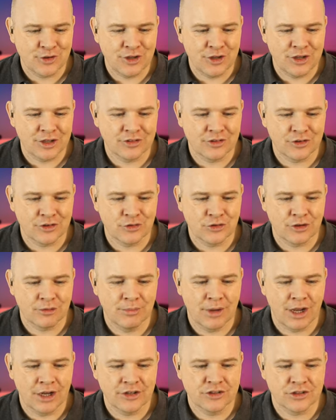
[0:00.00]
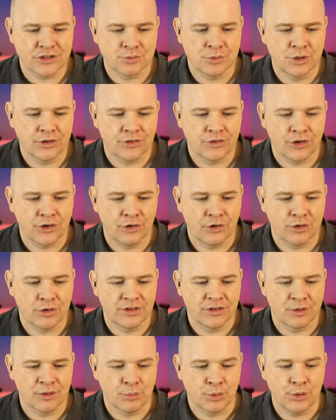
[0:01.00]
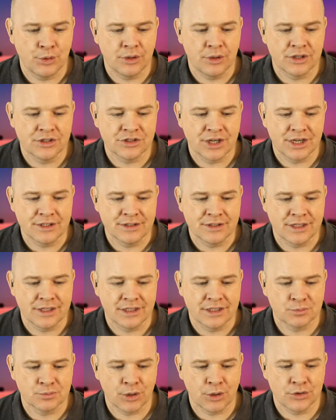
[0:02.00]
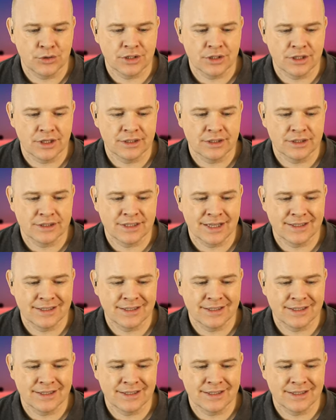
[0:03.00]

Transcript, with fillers: so you can do some adjustments. So, for example, you can change the exposure